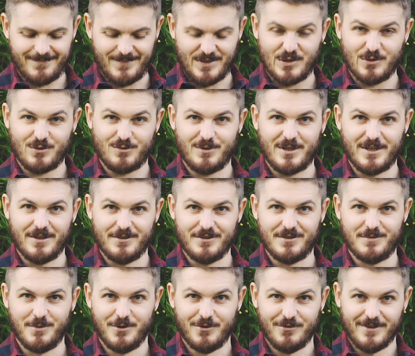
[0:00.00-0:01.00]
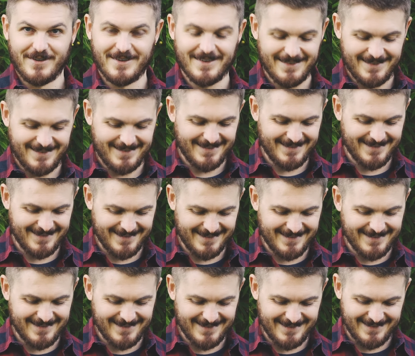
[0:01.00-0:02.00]
Because we got a spoon.
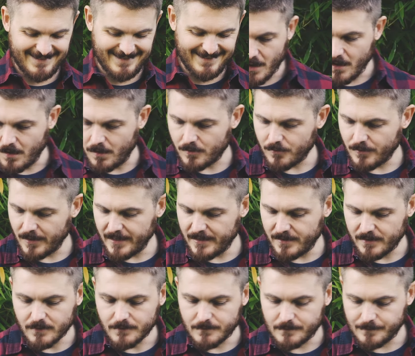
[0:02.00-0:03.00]
Alrighty.